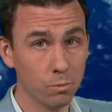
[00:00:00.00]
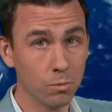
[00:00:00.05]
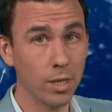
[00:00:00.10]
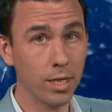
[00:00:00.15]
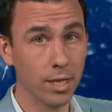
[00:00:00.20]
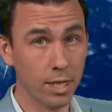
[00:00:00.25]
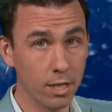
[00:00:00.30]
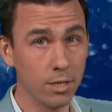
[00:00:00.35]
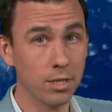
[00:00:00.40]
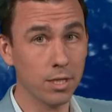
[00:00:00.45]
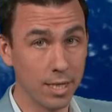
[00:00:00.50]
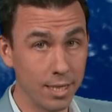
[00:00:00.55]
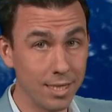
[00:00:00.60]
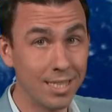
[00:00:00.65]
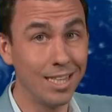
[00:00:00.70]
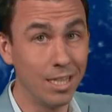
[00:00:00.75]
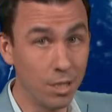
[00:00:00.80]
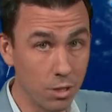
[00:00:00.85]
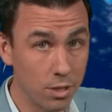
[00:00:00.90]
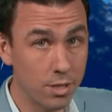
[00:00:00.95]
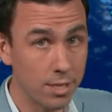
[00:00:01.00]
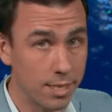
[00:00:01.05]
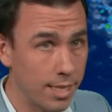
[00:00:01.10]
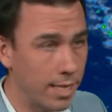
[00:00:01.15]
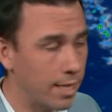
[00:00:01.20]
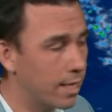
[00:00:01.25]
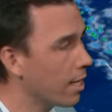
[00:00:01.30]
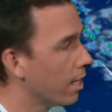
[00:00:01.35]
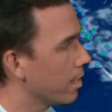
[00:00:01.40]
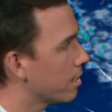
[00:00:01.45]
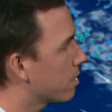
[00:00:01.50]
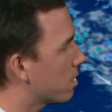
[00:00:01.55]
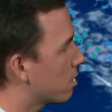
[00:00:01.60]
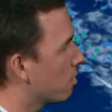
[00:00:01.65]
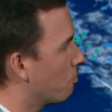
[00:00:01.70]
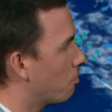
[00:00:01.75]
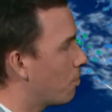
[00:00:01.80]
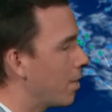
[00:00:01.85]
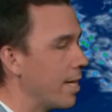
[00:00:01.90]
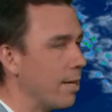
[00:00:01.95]
we're going to continue to see gusts
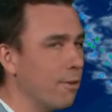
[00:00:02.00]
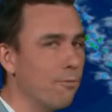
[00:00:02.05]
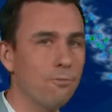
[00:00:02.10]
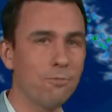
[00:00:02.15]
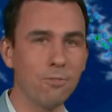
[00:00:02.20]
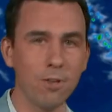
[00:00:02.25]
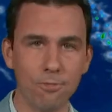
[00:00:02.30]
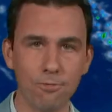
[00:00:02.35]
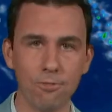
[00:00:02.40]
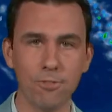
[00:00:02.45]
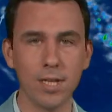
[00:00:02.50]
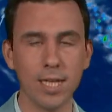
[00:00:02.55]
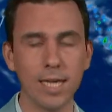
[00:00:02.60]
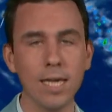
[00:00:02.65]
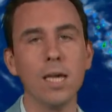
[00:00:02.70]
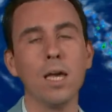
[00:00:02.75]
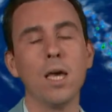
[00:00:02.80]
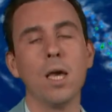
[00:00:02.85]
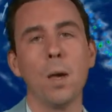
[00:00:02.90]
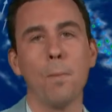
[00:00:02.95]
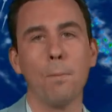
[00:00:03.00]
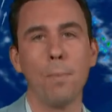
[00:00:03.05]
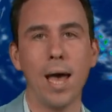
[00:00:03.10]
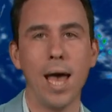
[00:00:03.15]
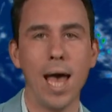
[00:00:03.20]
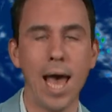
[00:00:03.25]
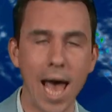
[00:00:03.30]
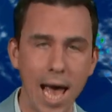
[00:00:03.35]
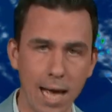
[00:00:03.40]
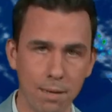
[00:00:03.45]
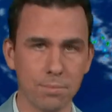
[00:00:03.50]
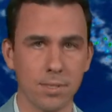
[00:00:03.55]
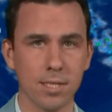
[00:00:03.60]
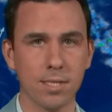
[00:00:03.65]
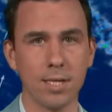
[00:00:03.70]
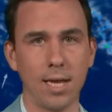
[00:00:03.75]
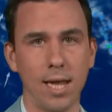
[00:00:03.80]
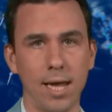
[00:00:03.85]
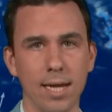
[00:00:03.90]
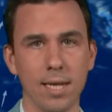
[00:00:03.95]
of wind, 50, perhaps
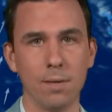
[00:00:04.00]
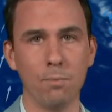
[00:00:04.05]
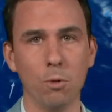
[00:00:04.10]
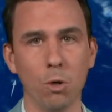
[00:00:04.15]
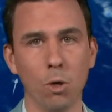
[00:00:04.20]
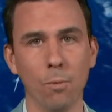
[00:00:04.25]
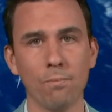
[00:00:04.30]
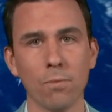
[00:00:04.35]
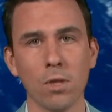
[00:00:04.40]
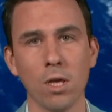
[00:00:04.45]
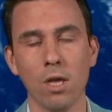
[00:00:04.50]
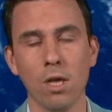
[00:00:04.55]
slightly more